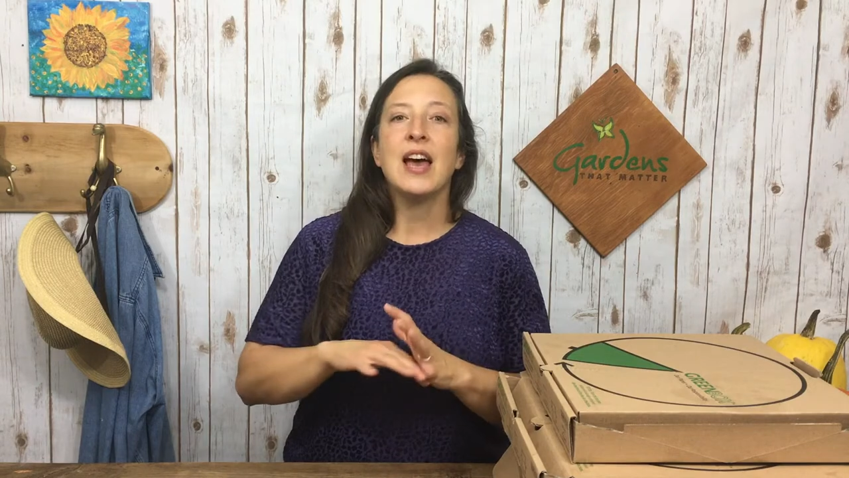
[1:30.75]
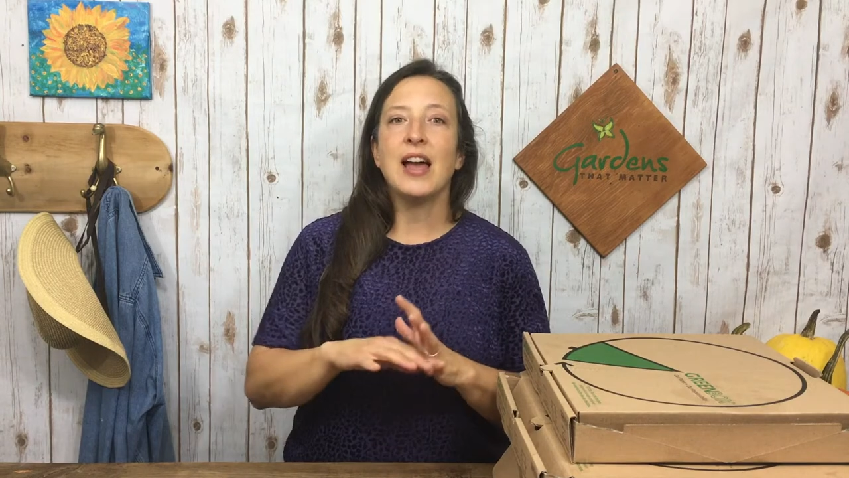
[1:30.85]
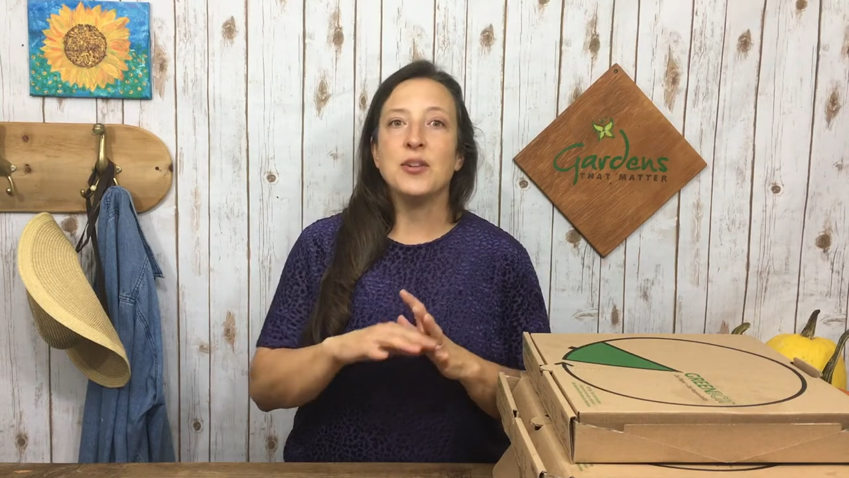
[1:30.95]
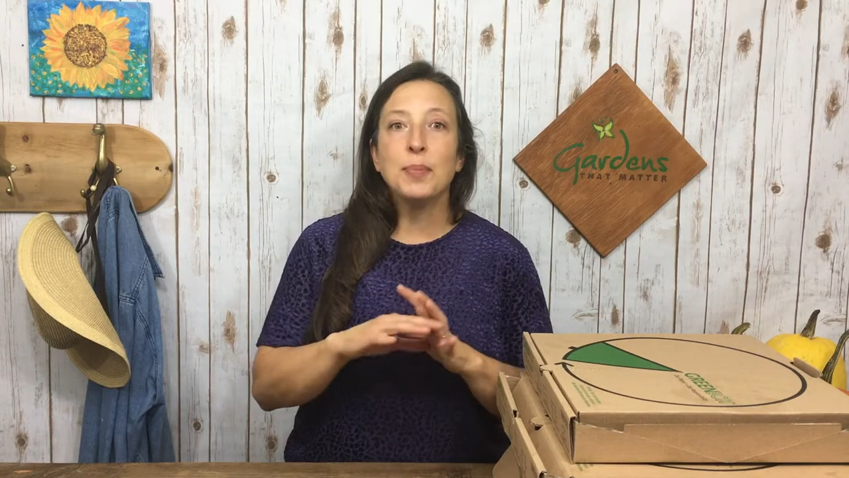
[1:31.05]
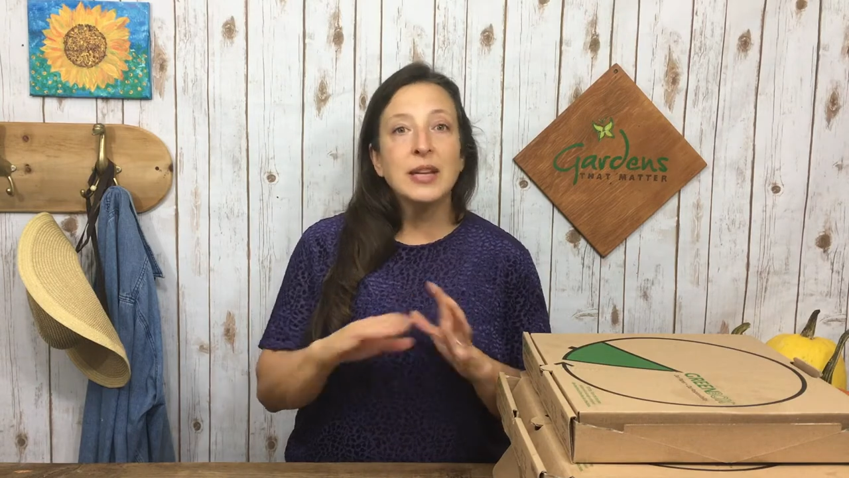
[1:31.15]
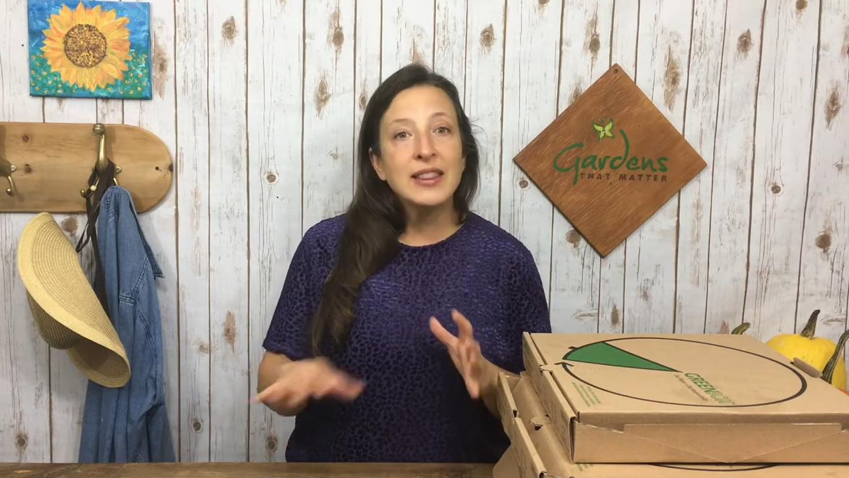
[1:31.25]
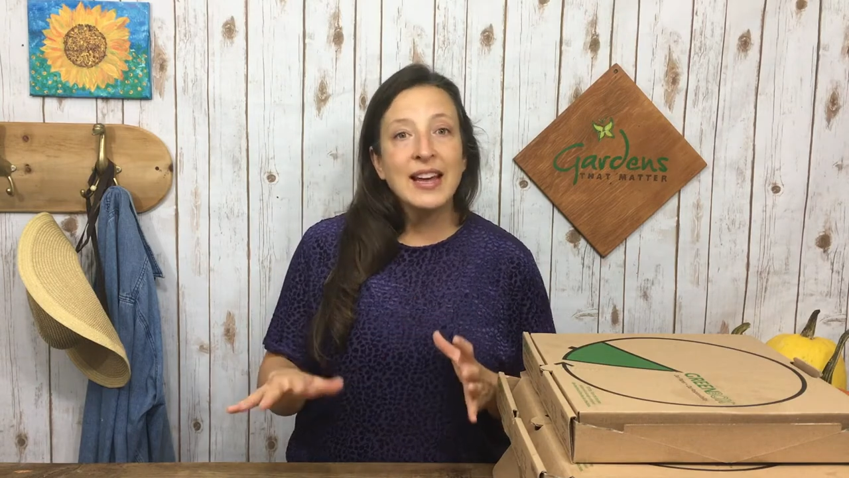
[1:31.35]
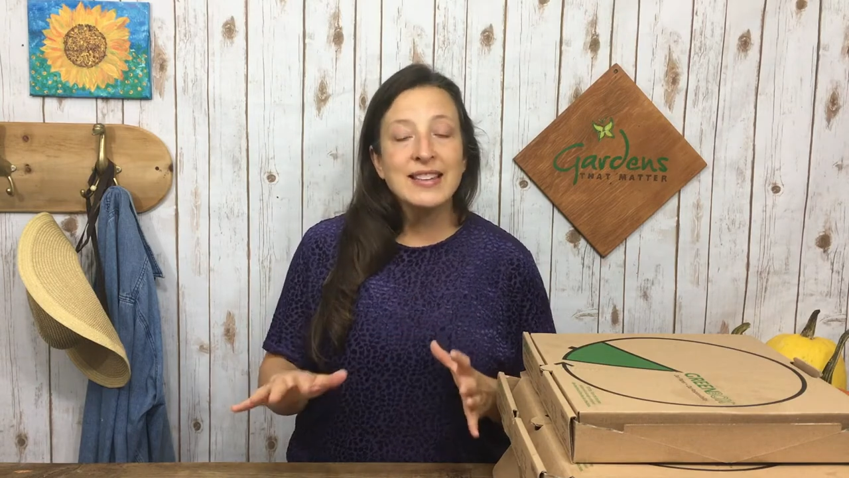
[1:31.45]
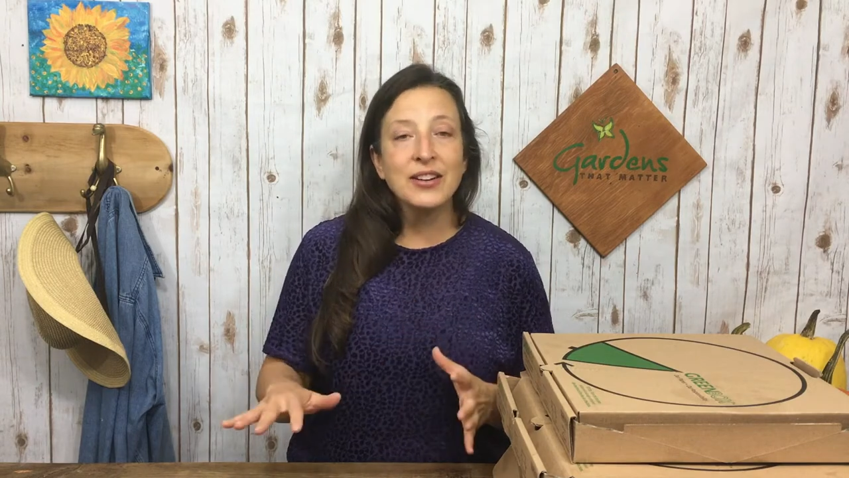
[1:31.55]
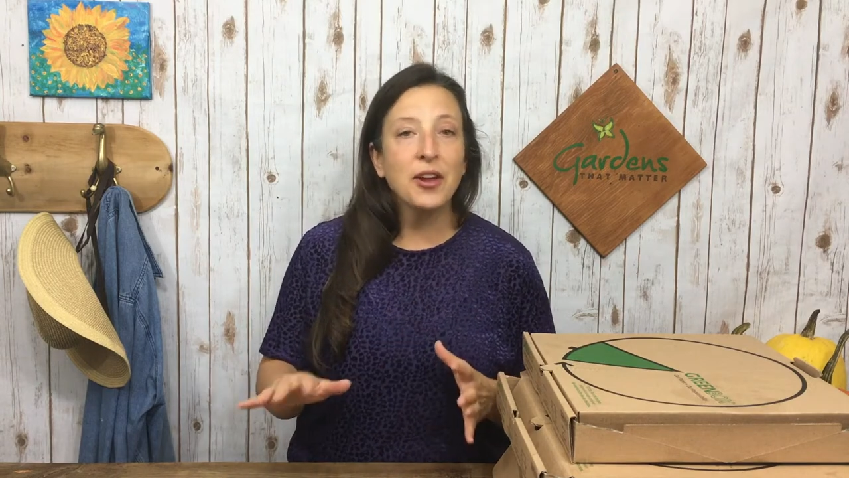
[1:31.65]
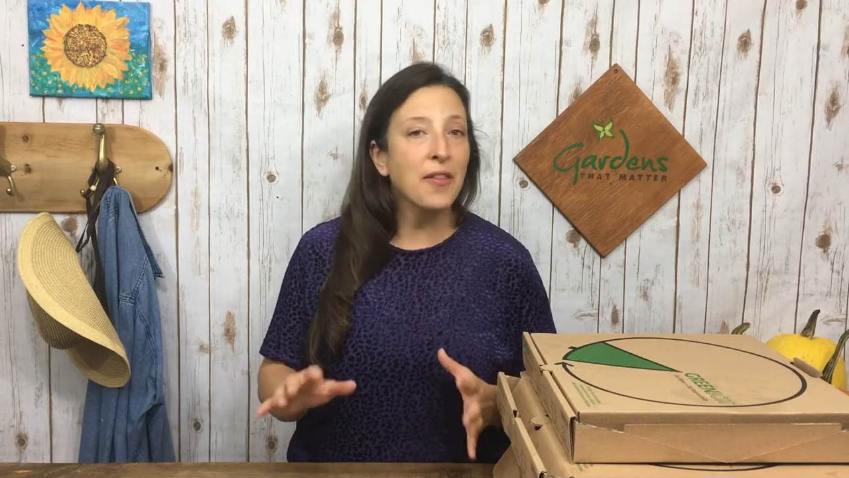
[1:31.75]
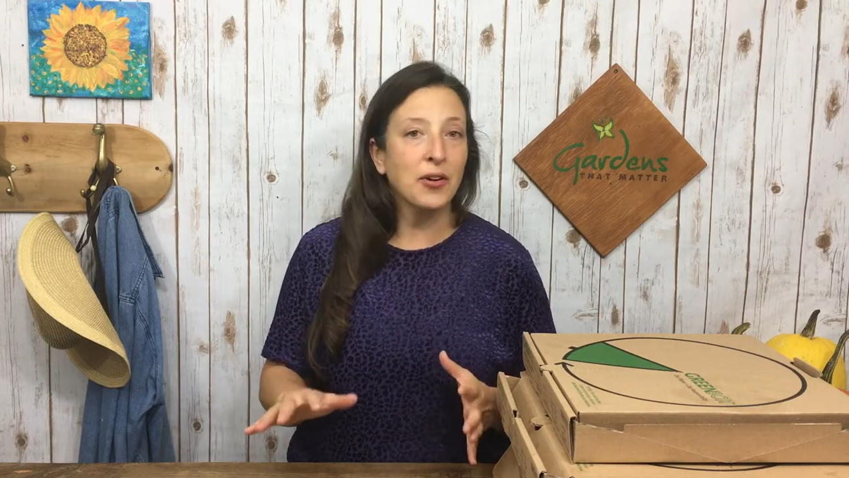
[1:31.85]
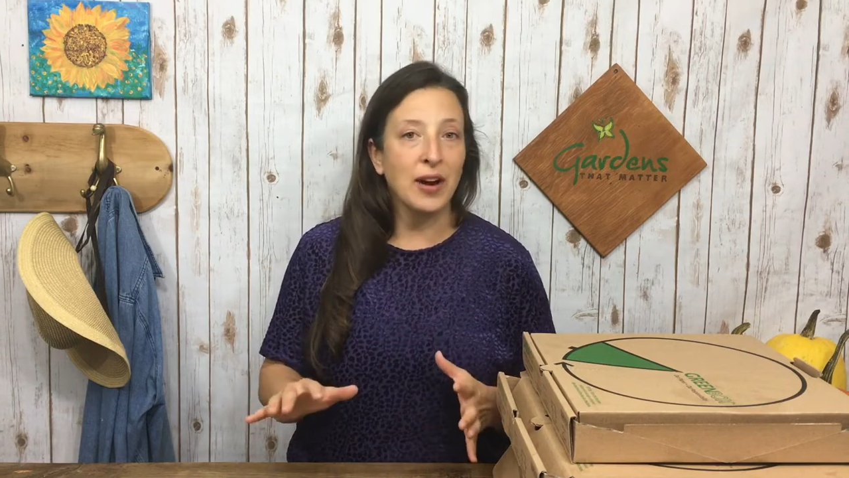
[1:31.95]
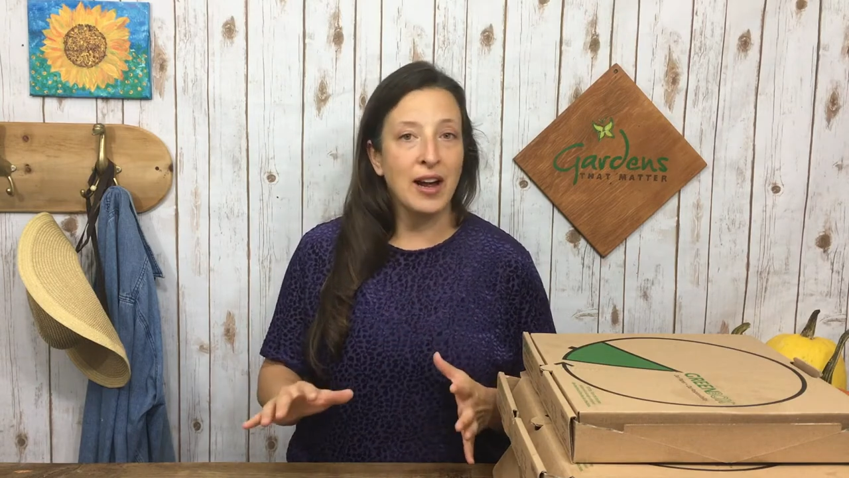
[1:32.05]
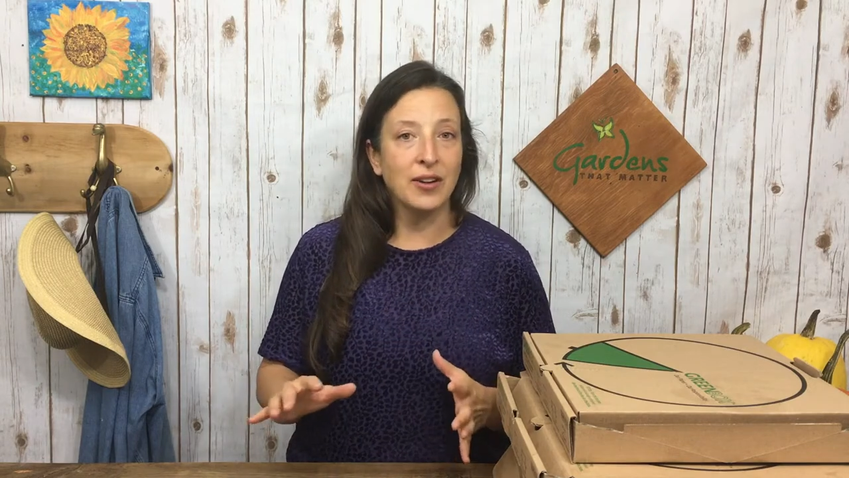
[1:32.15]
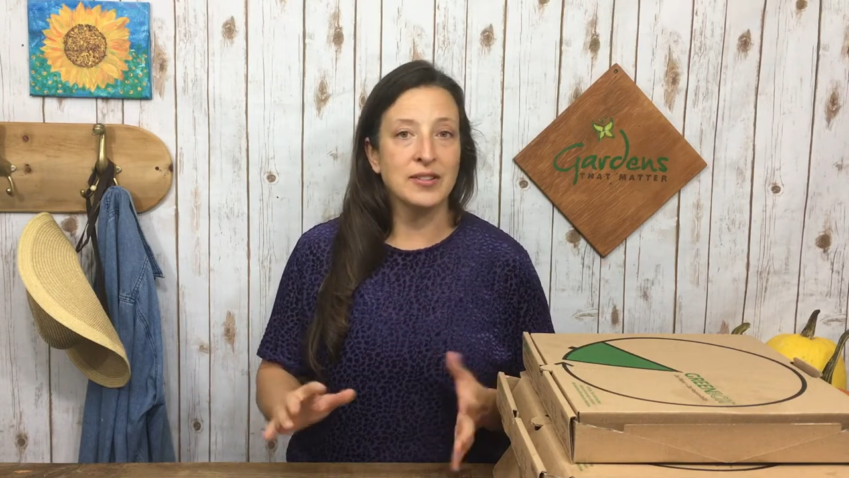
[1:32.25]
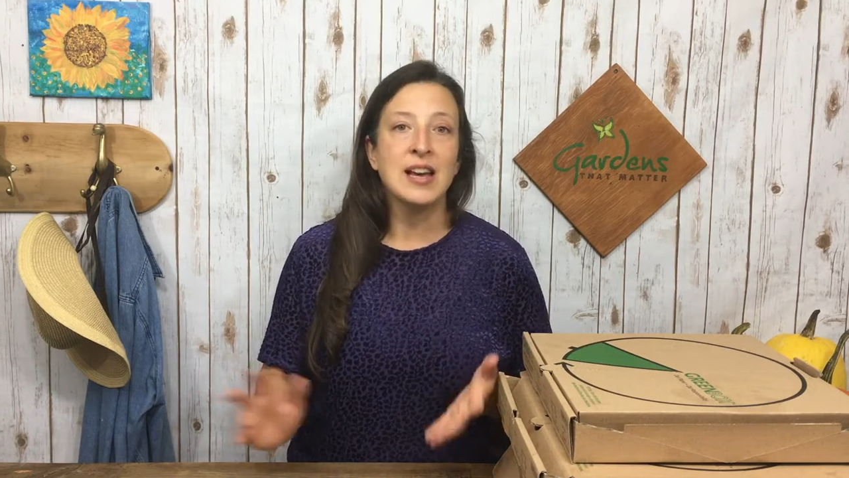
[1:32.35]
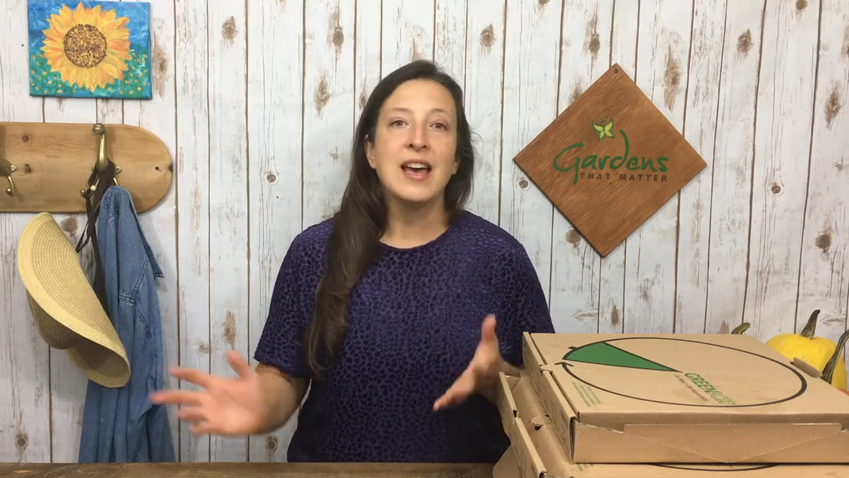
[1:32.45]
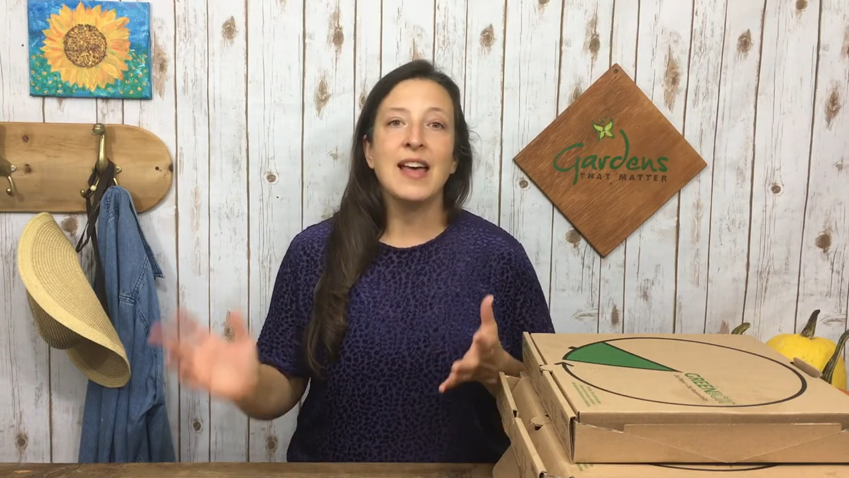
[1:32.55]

and you put that down on the ground,